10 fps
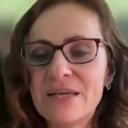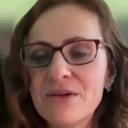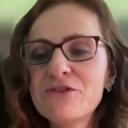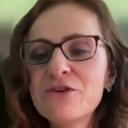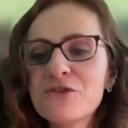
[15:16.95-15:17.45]
Now,
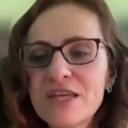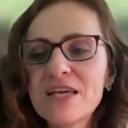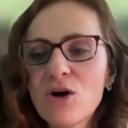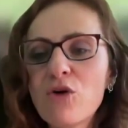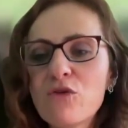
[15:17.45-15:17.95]
if you
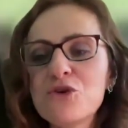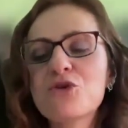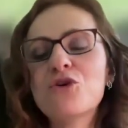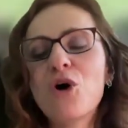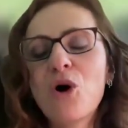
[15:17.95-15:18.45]
think of
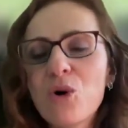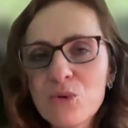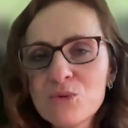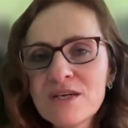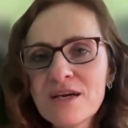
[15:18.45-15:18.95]
your
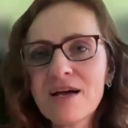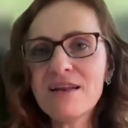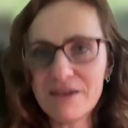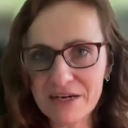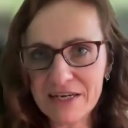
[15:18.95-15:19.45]
own
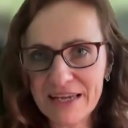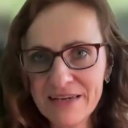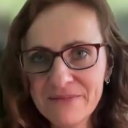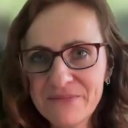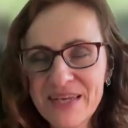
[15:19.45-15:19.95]

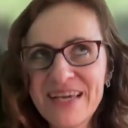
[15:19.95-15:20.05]
learning,